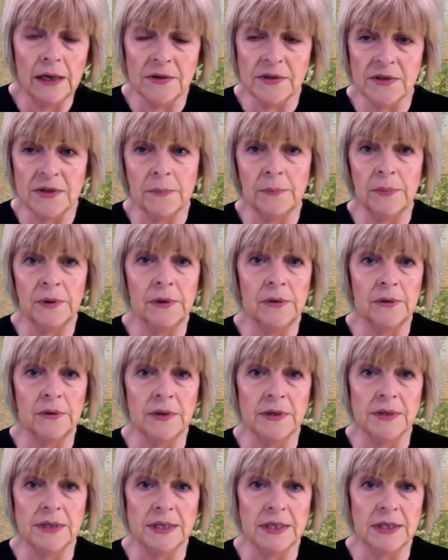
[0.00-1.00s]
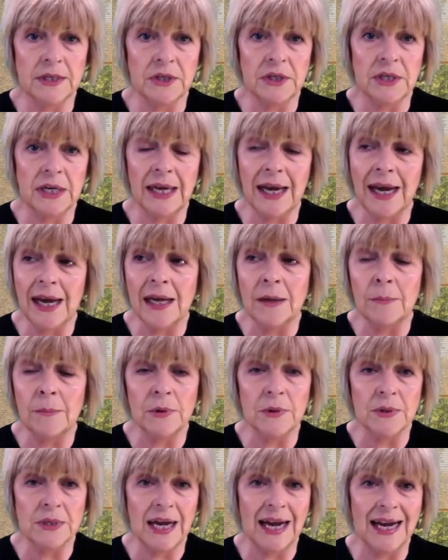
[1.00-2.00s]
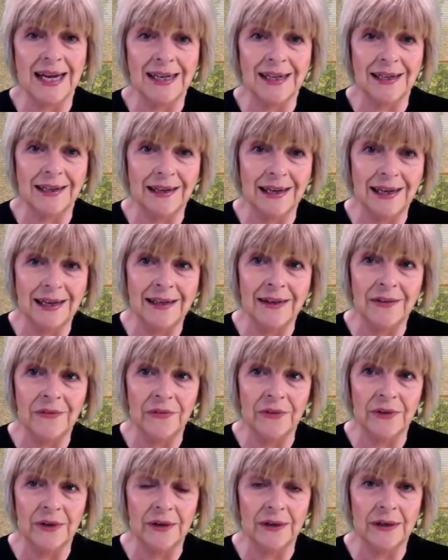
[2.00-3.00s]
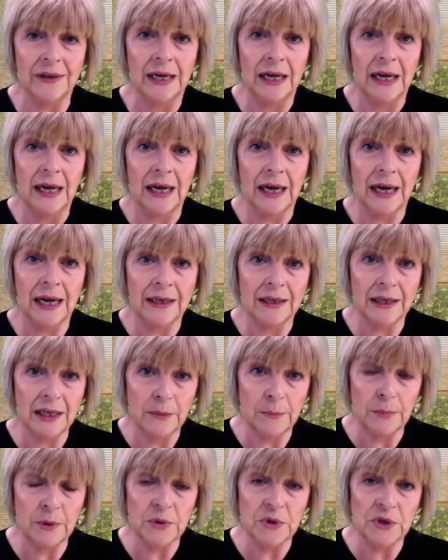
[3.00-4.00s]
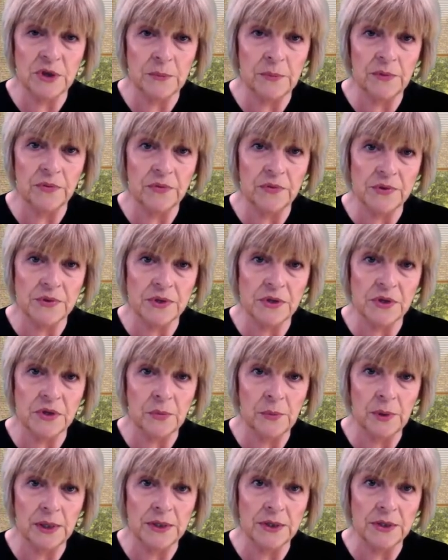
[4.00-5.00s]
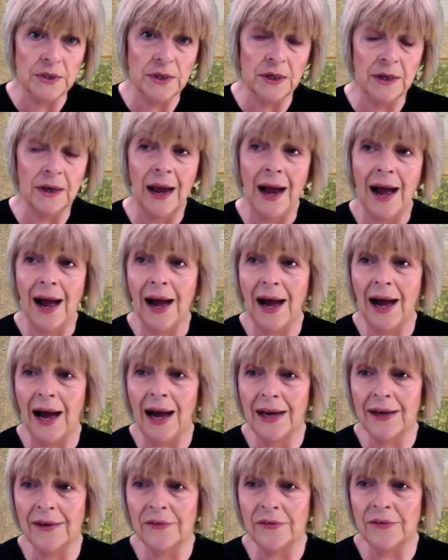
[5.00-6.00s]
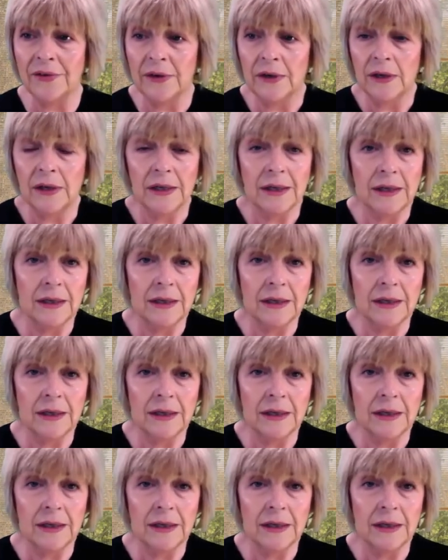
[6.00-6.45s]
and somebody that's actually able to handle anything and keep on top of the situation and